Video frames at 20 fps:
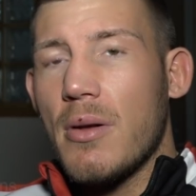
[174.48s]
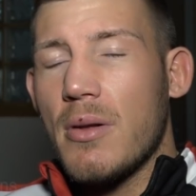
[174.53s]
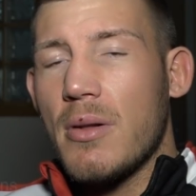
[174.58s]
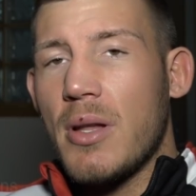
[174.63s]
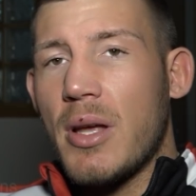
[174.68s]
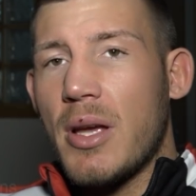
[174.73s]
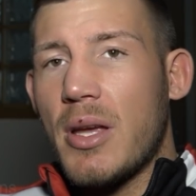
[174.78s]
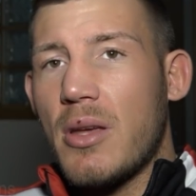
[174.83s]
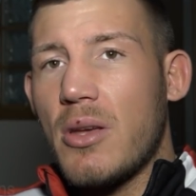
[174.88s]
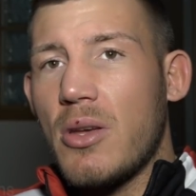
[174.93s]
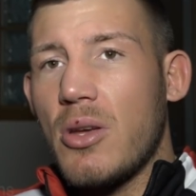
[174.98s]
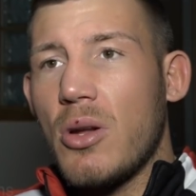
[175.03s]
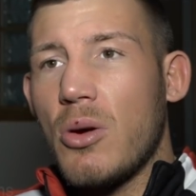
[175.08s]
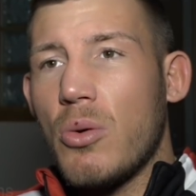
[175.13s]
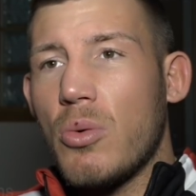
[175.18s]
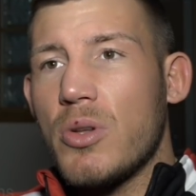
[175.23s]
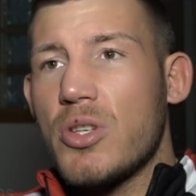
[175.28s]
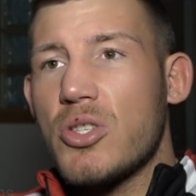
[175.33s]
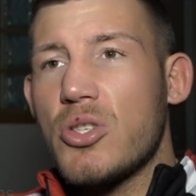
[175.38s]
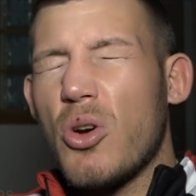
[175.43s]
like, you
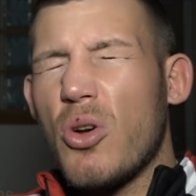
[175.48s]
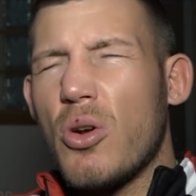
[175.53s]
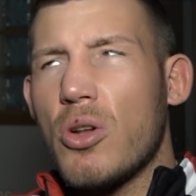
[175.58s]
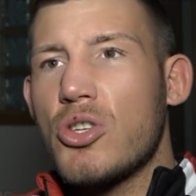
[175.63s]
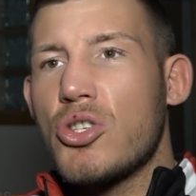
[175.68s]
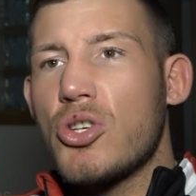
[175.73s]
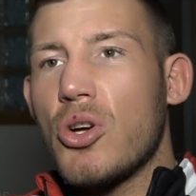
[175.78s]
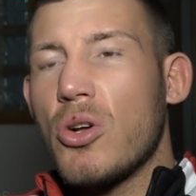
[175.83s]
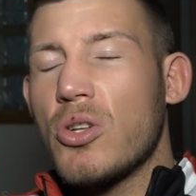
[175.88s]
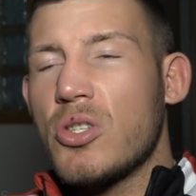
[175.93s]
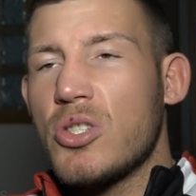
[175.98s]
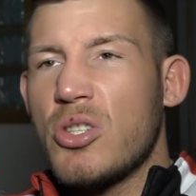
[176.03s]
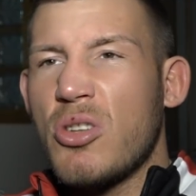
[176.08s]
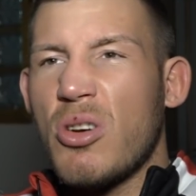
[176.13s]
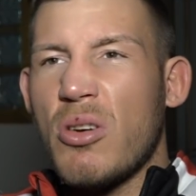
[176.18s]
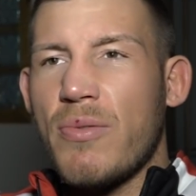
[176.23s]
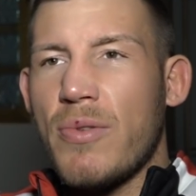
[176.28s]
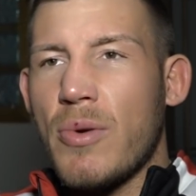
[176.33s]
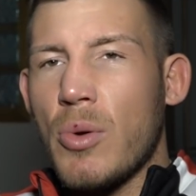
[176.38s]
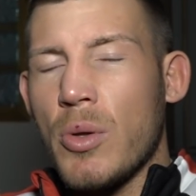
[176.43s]
know, with solid shots,
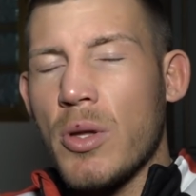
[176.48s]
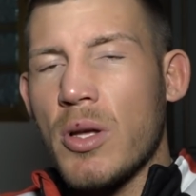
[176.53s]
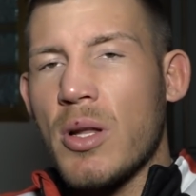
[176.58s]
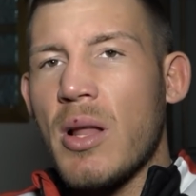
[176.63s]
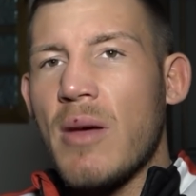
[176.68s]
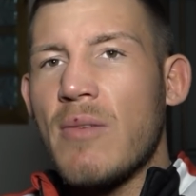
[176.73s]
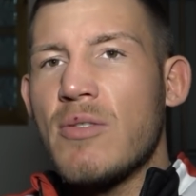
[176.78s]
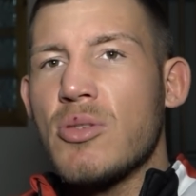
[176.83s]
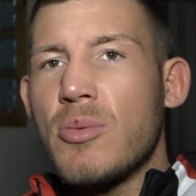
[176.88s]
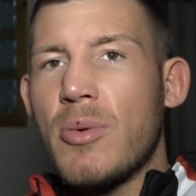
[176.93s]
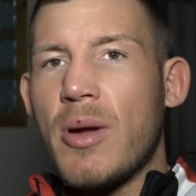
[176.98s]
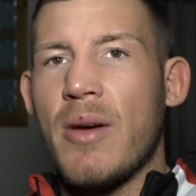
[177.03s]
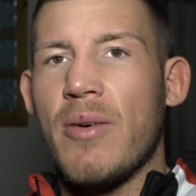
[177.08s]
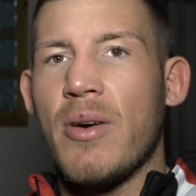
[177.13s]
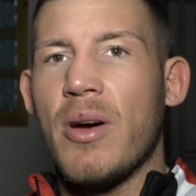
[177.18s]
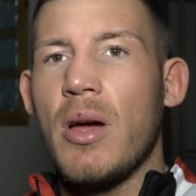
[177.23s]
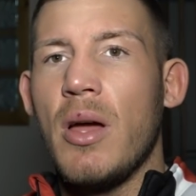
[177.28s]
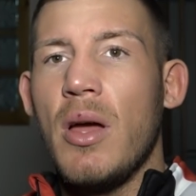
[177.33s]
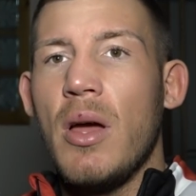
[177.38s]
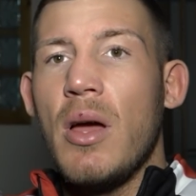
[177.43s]
took a few on the gloves and
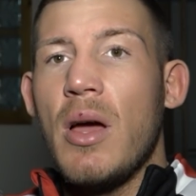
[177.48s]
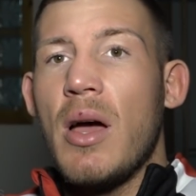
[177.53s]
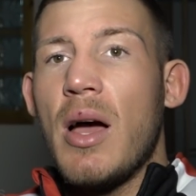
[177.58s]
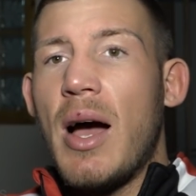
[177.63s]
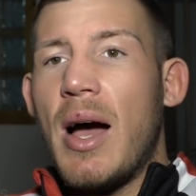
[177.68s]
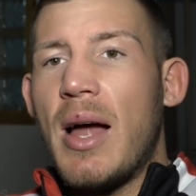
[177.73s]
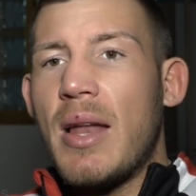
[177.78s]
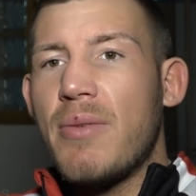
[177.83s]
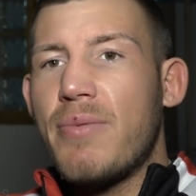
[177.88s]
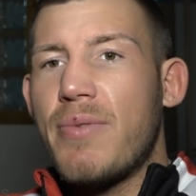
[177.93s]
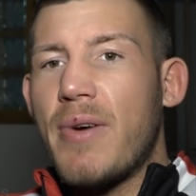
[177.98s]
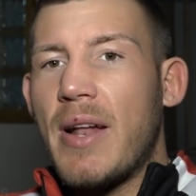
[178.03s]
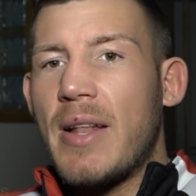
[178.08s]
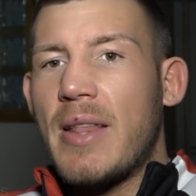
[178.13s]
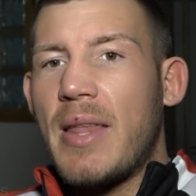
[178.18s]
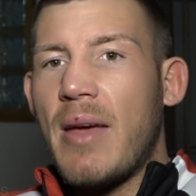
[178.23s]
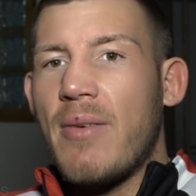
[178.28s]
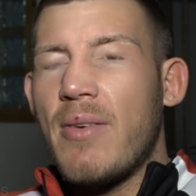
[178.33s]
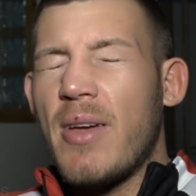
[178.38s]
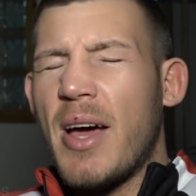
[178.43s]
whatever, and he
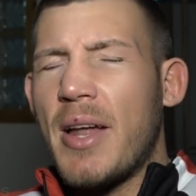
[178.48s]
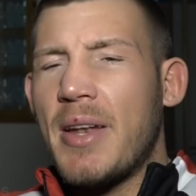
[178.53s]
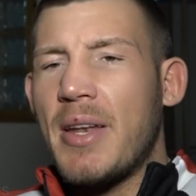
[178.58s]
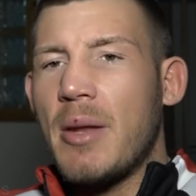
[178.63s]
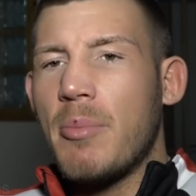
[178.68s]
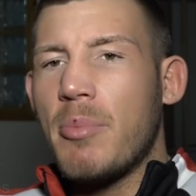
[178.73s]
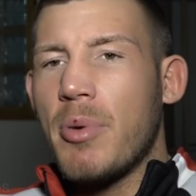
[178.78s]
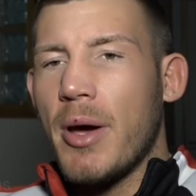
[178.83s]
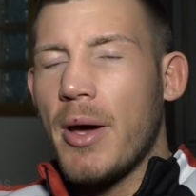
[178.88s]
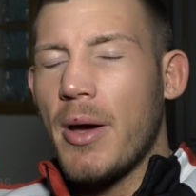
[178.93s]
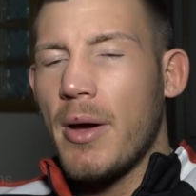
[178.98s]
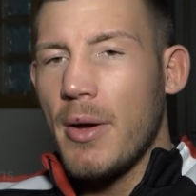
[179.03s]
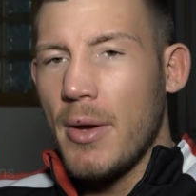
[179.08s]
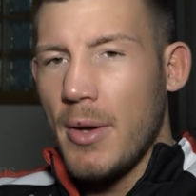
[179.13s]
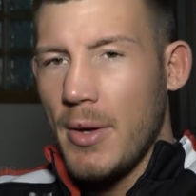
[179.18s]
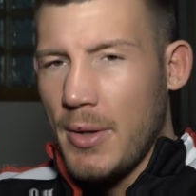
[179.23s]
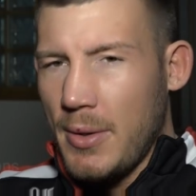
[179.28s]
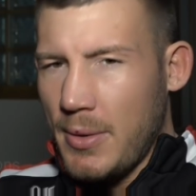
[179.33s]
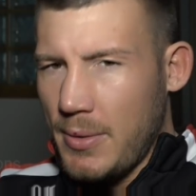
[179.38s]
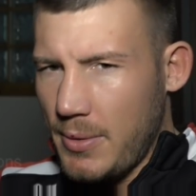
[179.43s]
felt heavy-handed, but
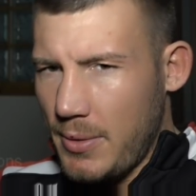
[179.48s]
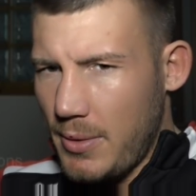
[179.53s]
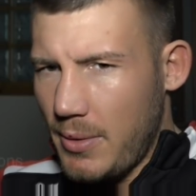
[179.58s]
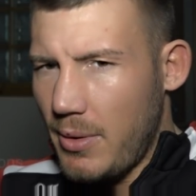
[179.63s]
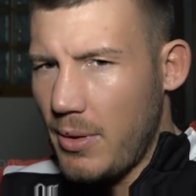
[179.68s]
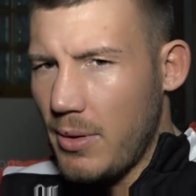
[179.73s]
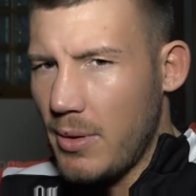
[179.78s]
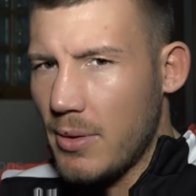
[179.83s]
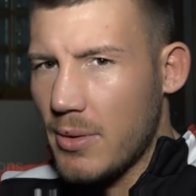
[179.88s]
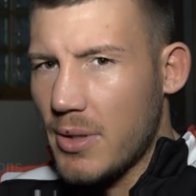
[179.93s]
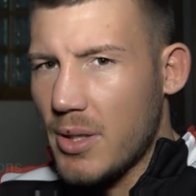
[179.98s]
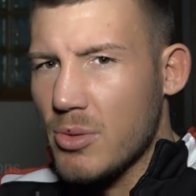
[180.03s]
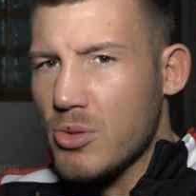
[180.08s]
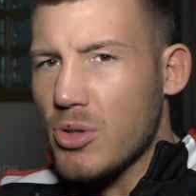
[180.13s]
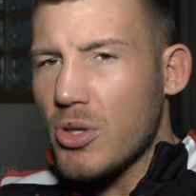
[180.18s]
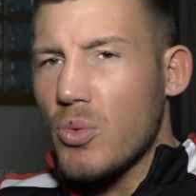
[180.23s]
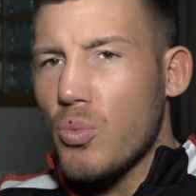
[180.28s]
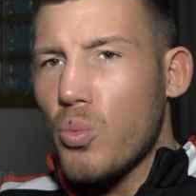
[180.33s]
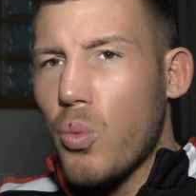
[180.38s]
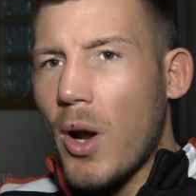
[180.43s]
there was
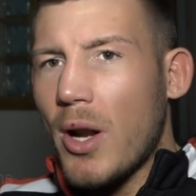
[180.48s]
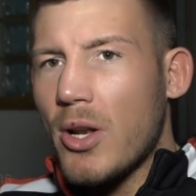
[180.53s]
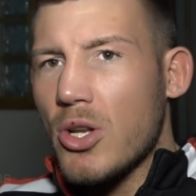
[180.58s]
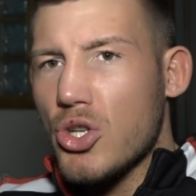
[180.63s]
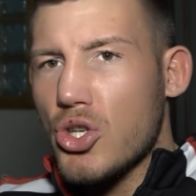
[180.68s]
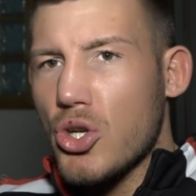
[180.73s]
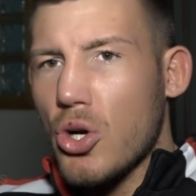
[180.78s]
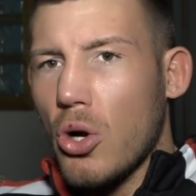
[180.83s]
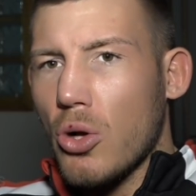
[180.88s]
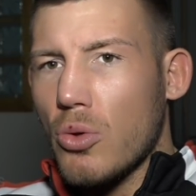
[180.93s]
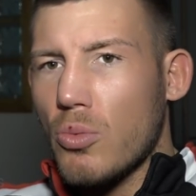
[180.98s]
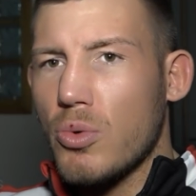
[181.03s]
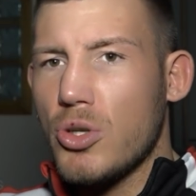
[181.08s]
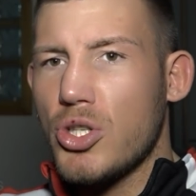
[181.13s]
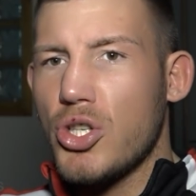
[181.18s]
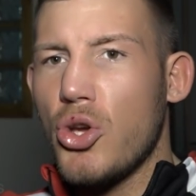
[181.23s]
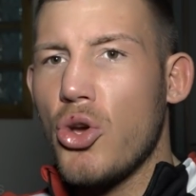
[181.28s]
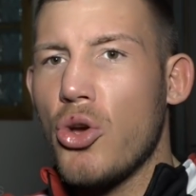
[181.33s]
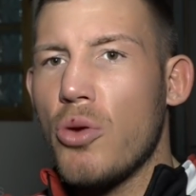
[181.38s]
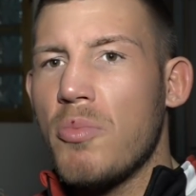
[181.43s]
only one shot
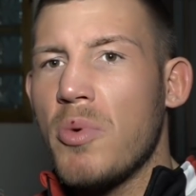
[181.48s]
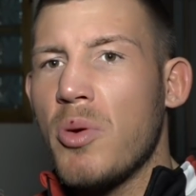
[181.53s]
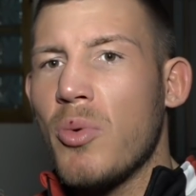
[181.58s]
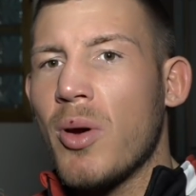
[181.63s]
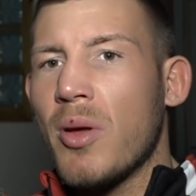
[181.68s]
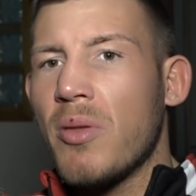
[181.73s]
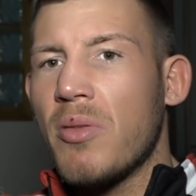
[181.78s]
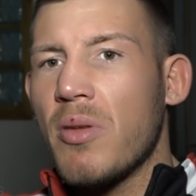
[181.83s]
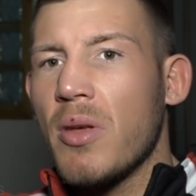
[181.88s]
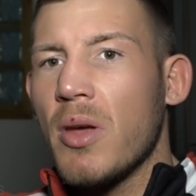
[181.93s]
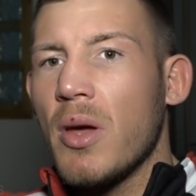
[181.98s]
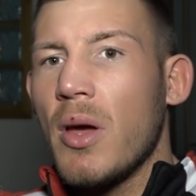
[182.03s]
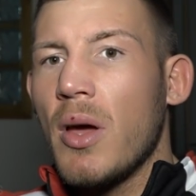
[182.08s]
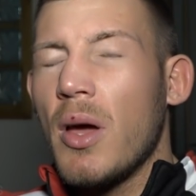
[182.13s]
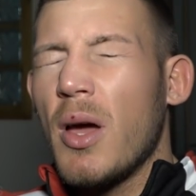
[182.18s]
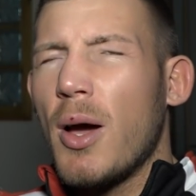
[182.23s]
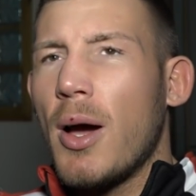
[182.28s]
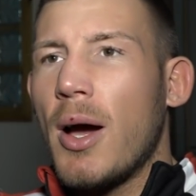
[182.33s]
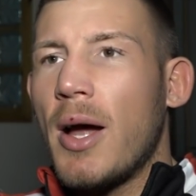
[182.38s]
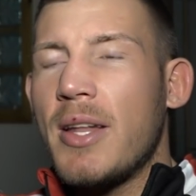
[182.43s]
which he hurt me with,
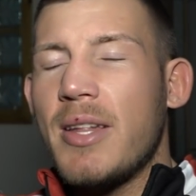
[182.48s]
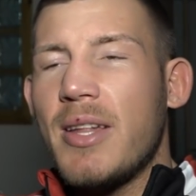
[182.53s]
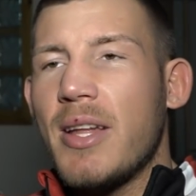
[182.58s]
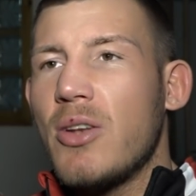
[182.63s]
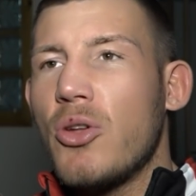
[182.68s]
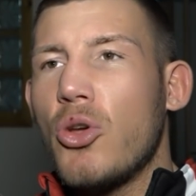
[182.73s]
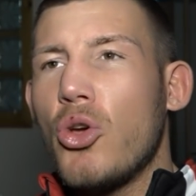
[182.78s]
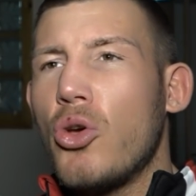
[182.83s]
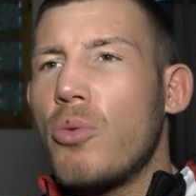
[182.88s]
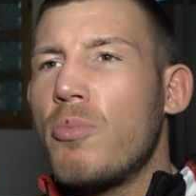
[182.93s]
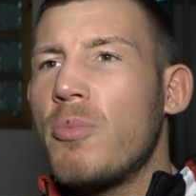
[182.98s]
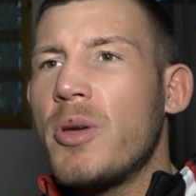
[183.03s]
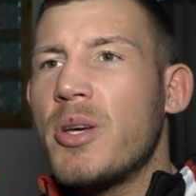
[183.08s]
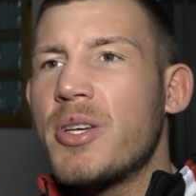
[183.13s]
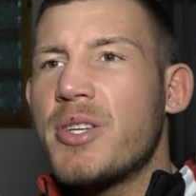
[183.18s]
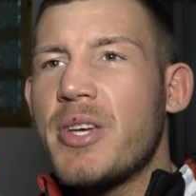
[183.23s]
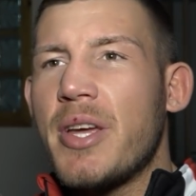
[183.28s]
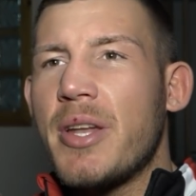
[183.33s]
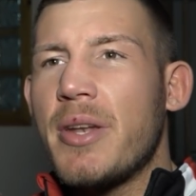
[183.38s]
and he didn't hurt me as